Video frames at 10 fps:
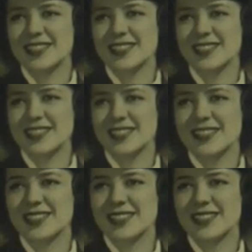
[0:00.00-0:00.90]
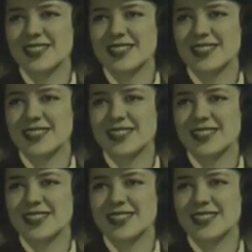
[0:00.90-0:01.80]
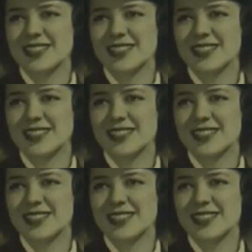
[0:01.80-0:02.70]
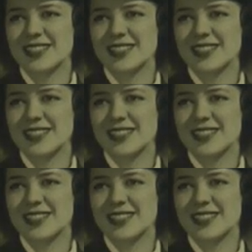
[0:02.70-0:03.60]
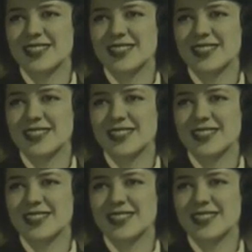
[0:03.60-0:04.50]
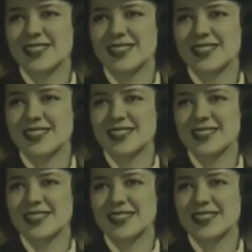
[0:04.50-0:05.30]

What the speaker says: No words are spoken by the person on screen.